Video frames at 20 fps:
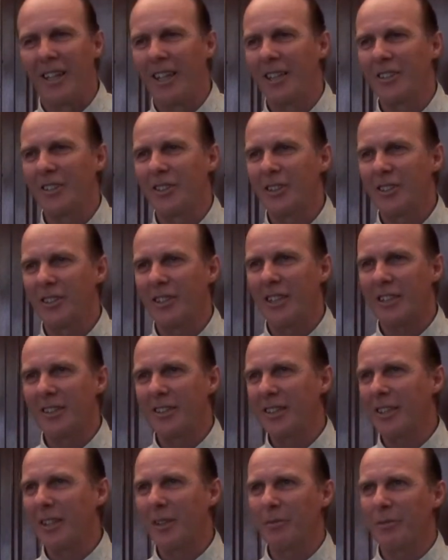And she
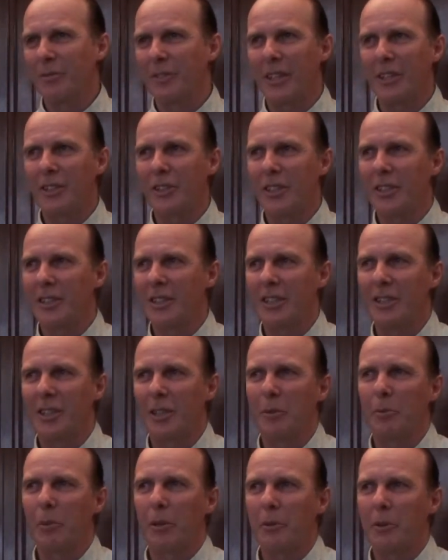says, then she says at
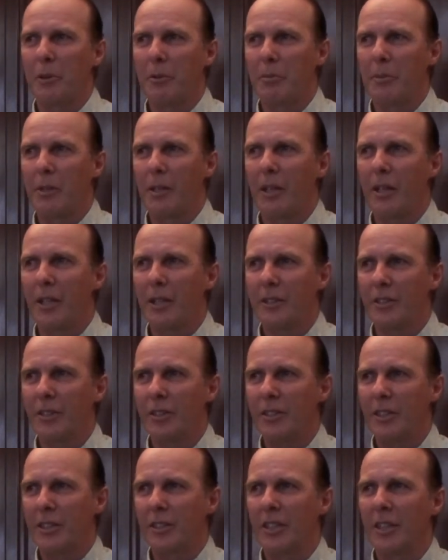the bottom of the line,
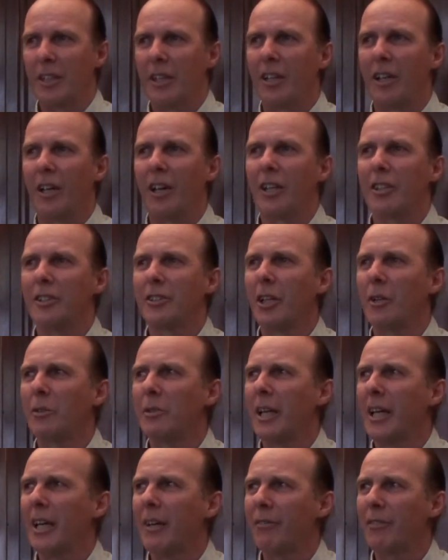she says, I don't
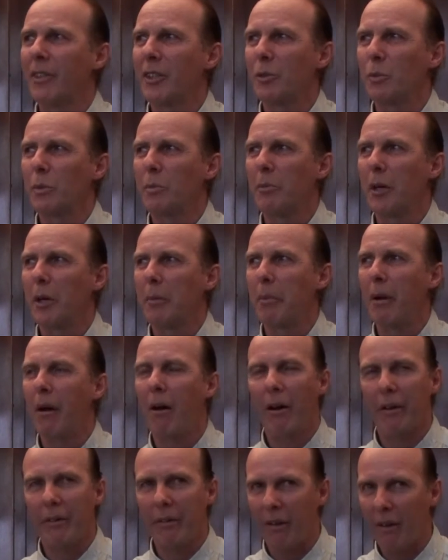have this with my
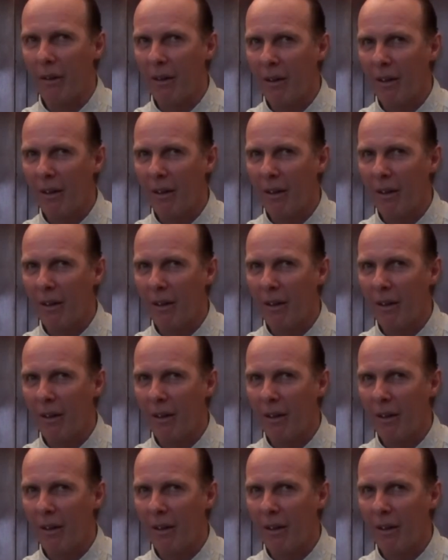partner.